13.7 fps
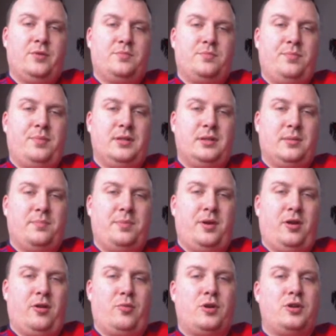
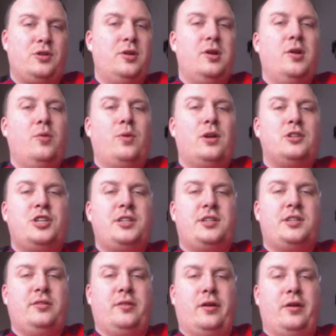was what is she to
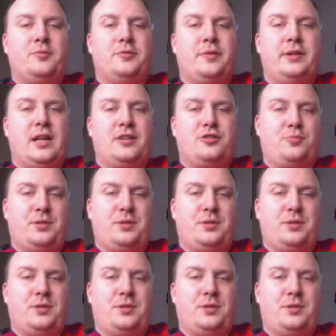do? Arms in a natural